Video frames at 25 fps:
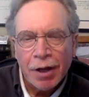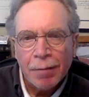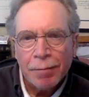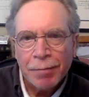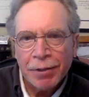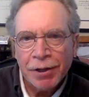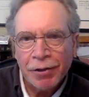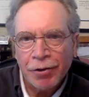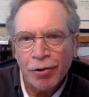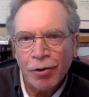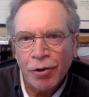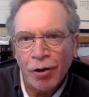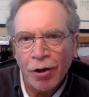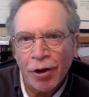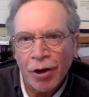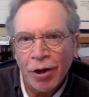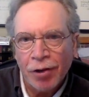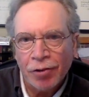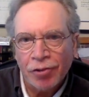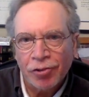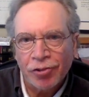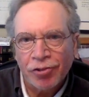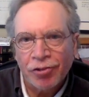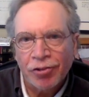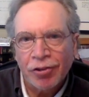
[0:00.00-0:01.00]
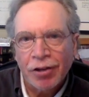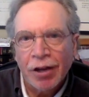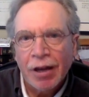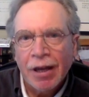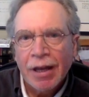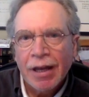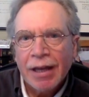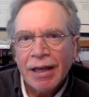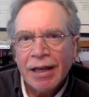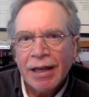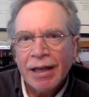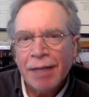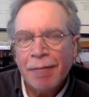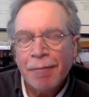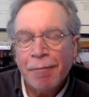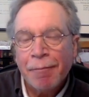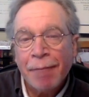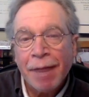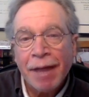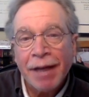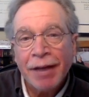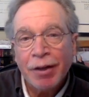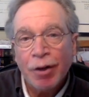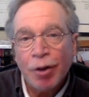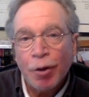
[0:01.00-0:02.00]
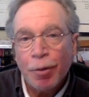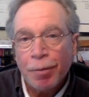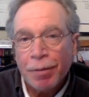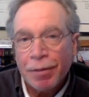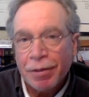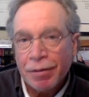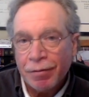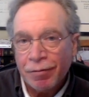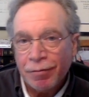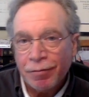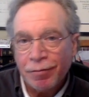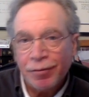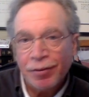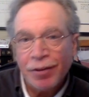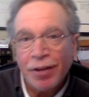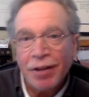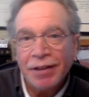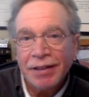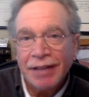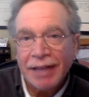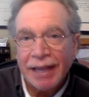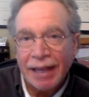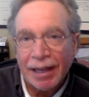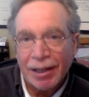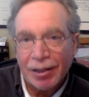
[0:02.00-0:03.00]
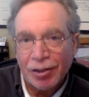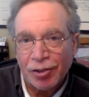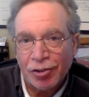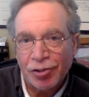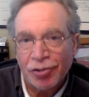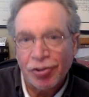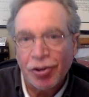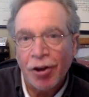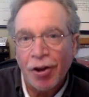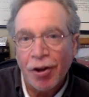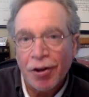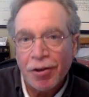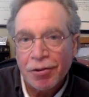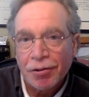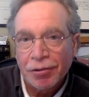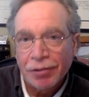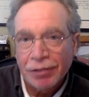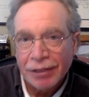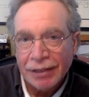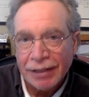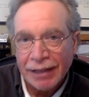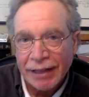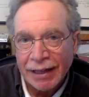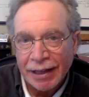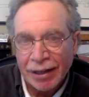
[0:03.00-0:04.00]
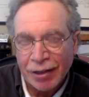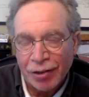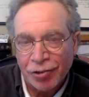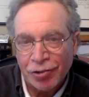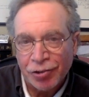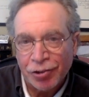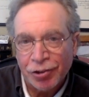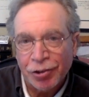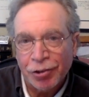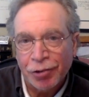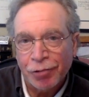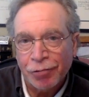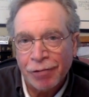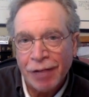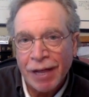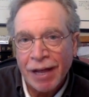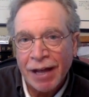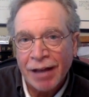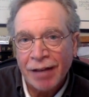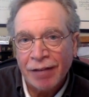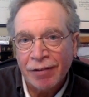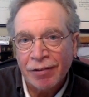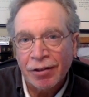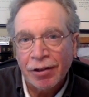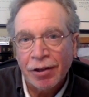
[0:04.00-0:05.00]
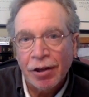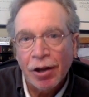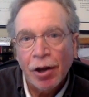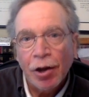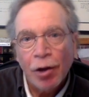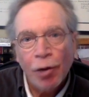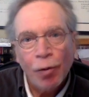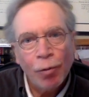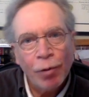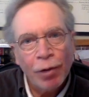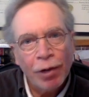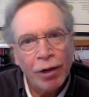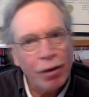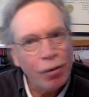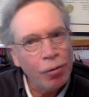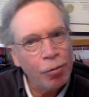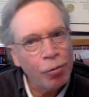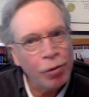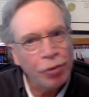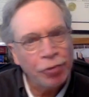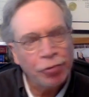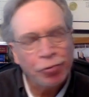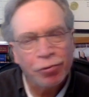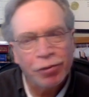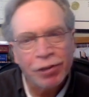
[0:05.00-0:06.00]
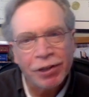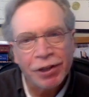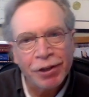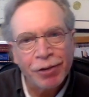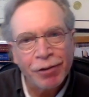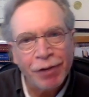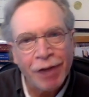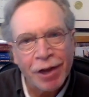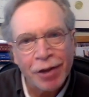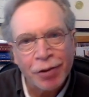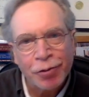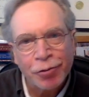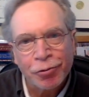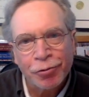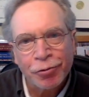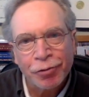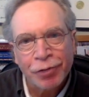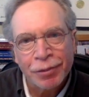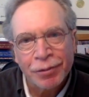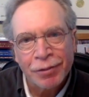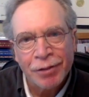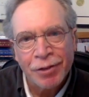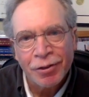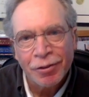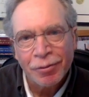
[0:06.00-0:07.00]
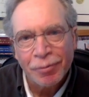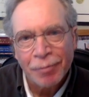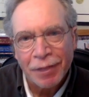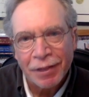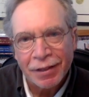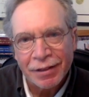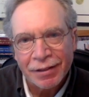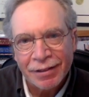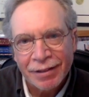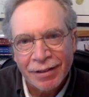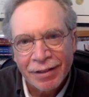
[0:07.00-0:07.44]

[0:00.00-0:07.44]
because it might open the floodgates to other litigation around, well, what's really grounds for annulment?